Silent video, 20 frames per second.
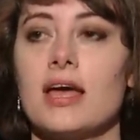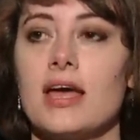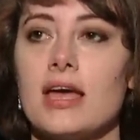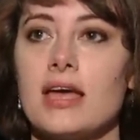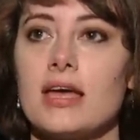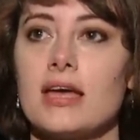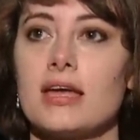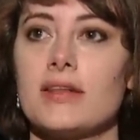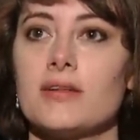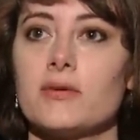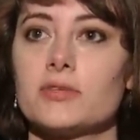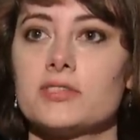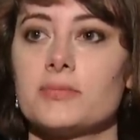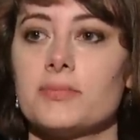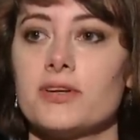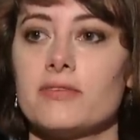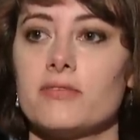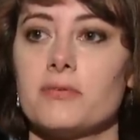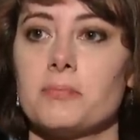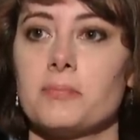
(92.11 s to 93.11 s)
And there was a
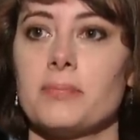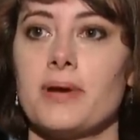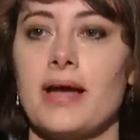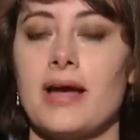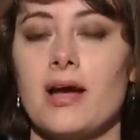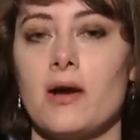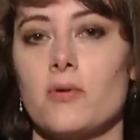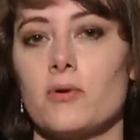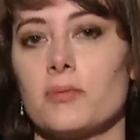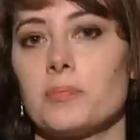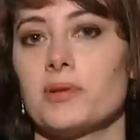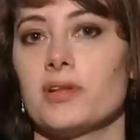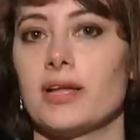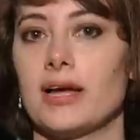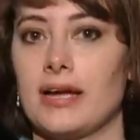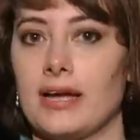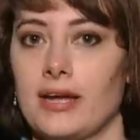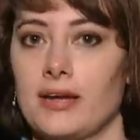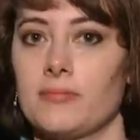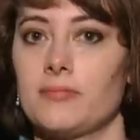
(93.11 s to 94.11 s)
bit of a power
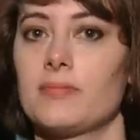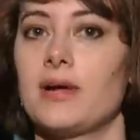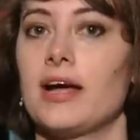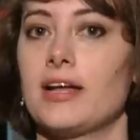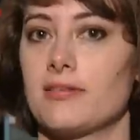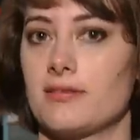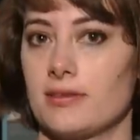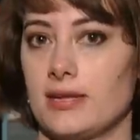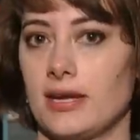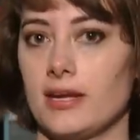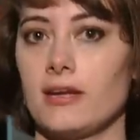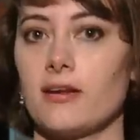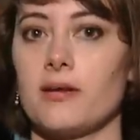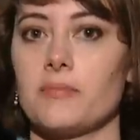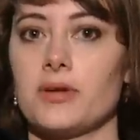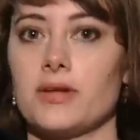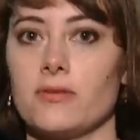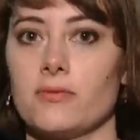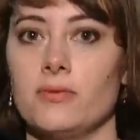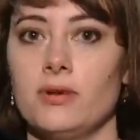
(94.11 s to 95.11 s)
play, I think. I
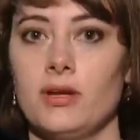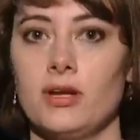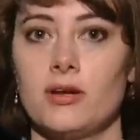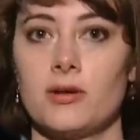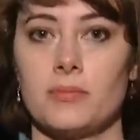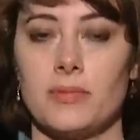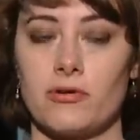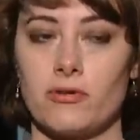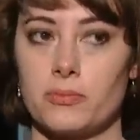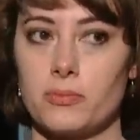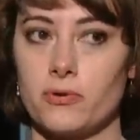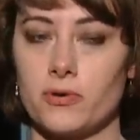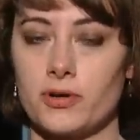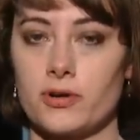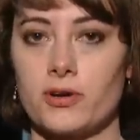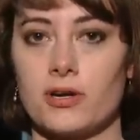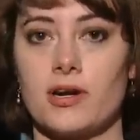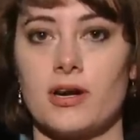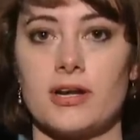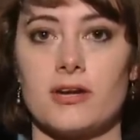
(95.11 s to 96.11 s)
mean, my
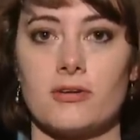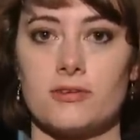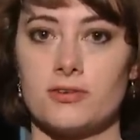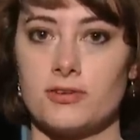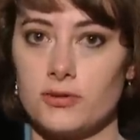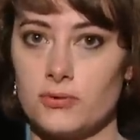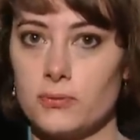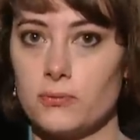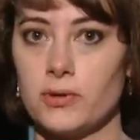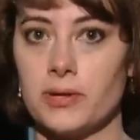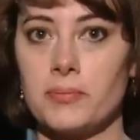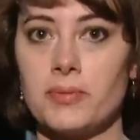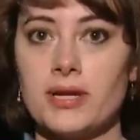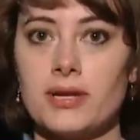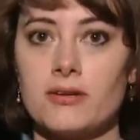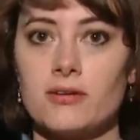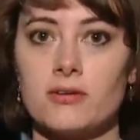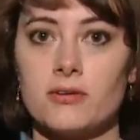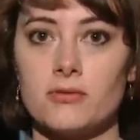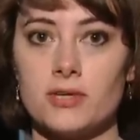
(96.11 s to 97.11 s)
reporter and I are two
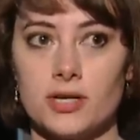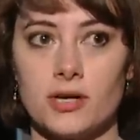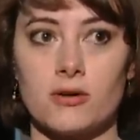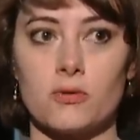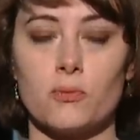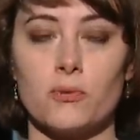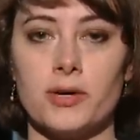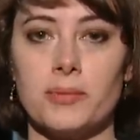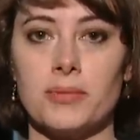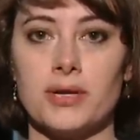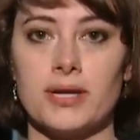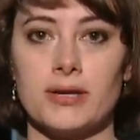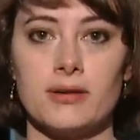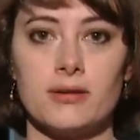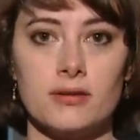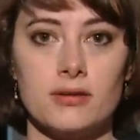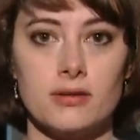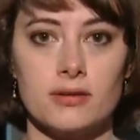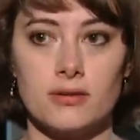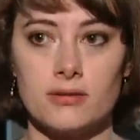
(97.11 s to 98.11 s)
women, two young
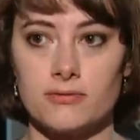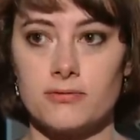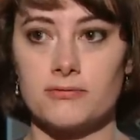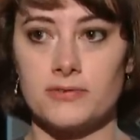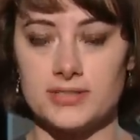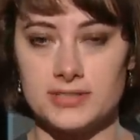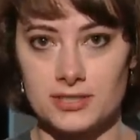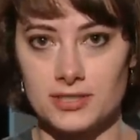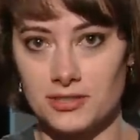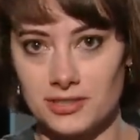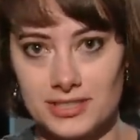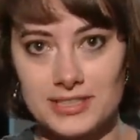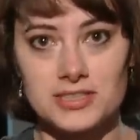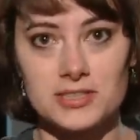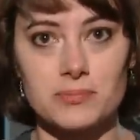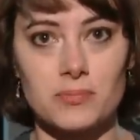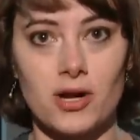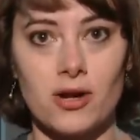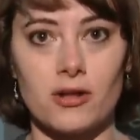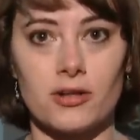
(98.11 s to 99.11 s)
women, physically
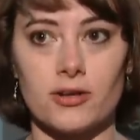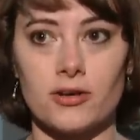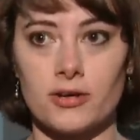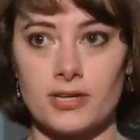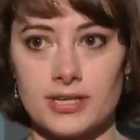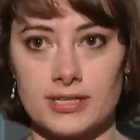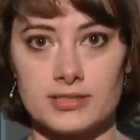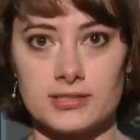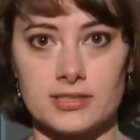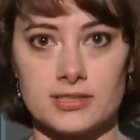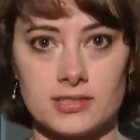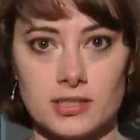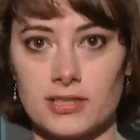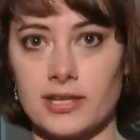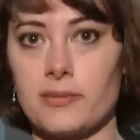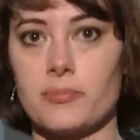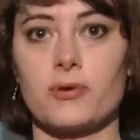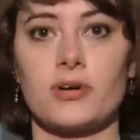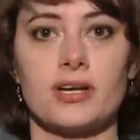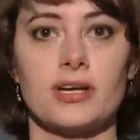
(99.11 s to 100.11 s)
smaller. He's a
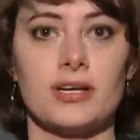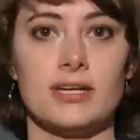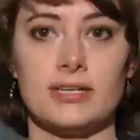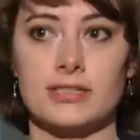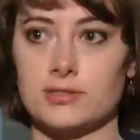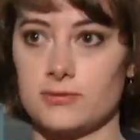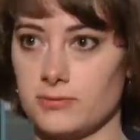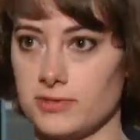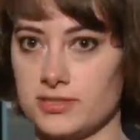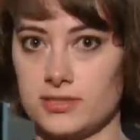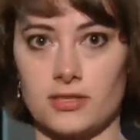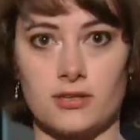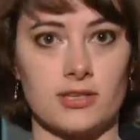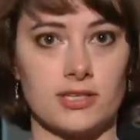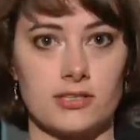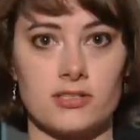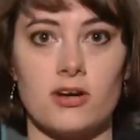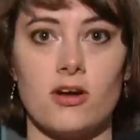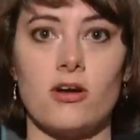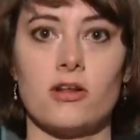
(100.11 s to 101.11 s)
celebrity, he's
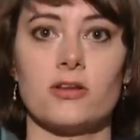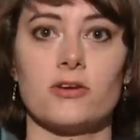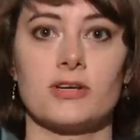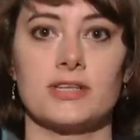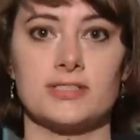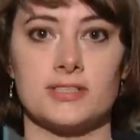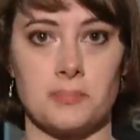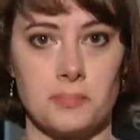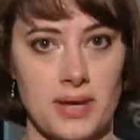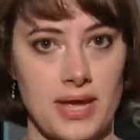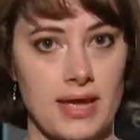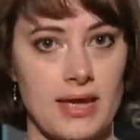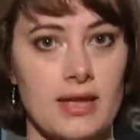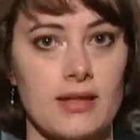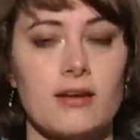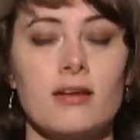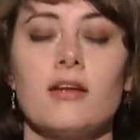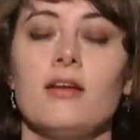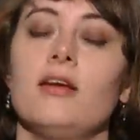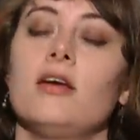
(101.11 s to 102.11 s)
physically taller, he's a
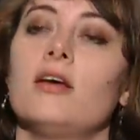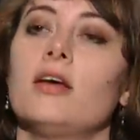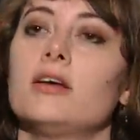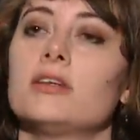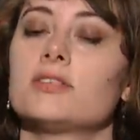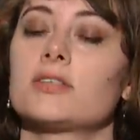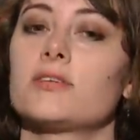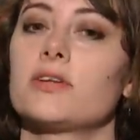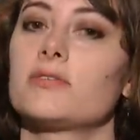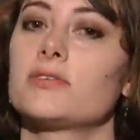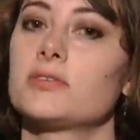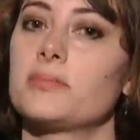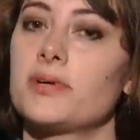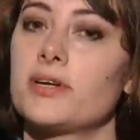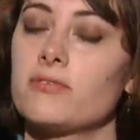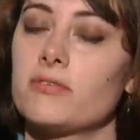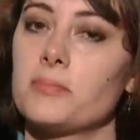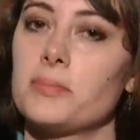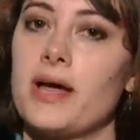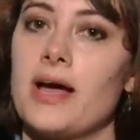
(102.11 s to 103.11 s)
man. So there was a
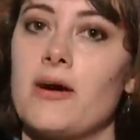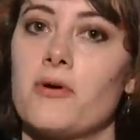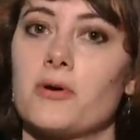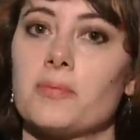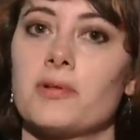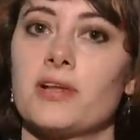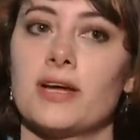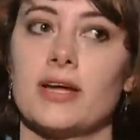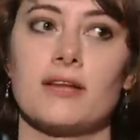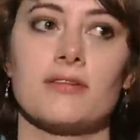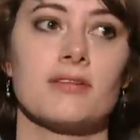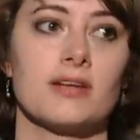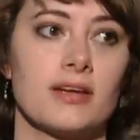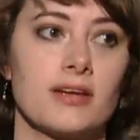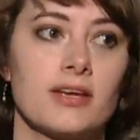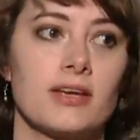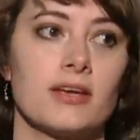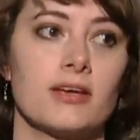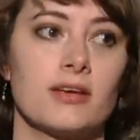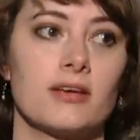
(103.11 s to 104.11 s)
bit of a power play, I
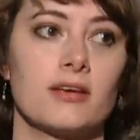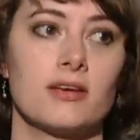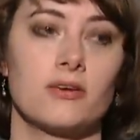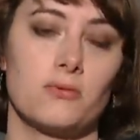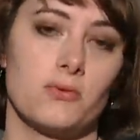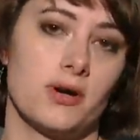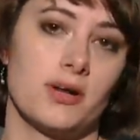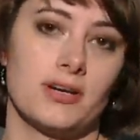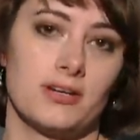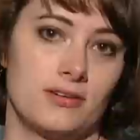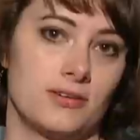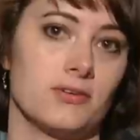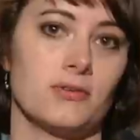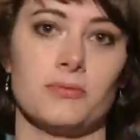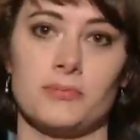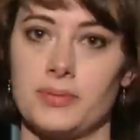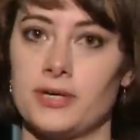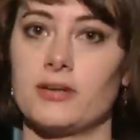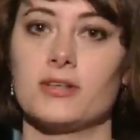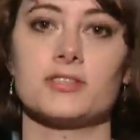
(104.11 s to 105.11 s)
think. He, he wanted to
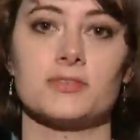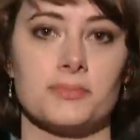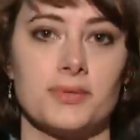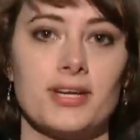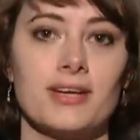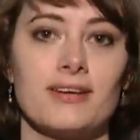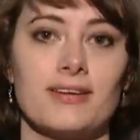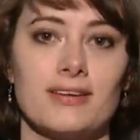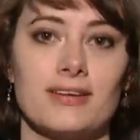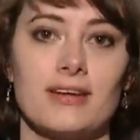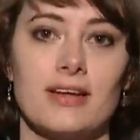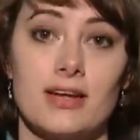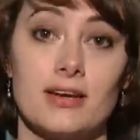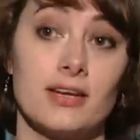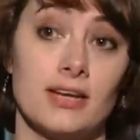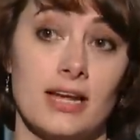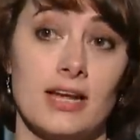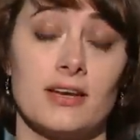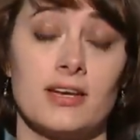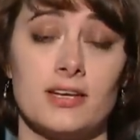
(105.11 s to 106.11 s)
embarrass me, and
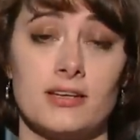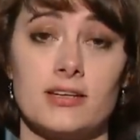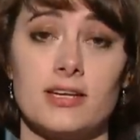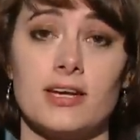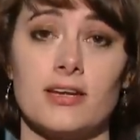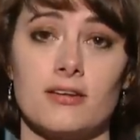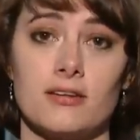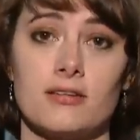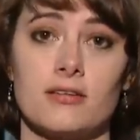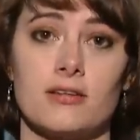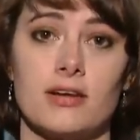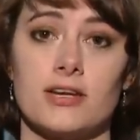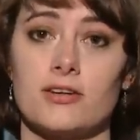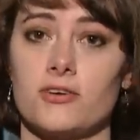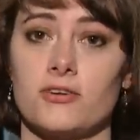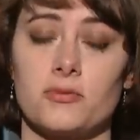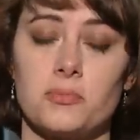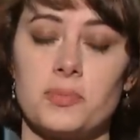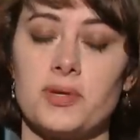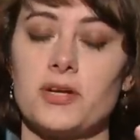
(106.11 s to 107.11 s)
he, and he did. I
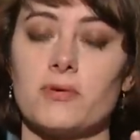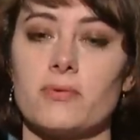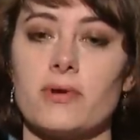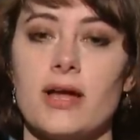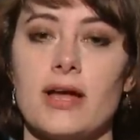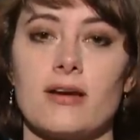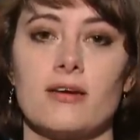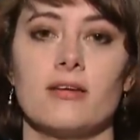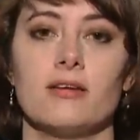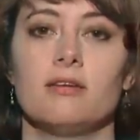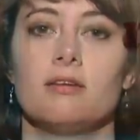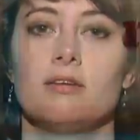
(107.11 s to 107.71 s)
turned beet red.